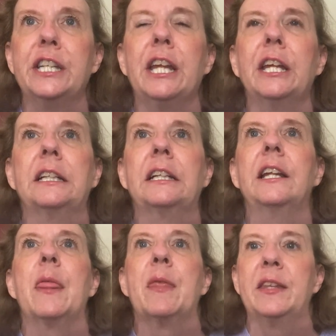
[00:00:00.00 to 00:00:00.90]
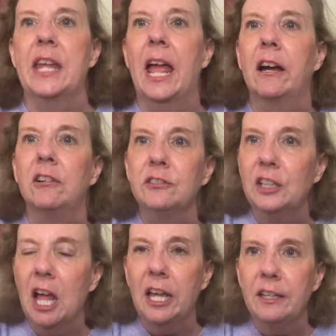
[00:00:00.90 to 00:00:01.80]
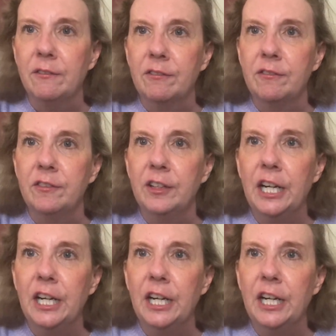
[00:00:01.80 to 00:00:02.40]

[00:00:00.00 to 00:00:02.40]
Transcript: in the town life.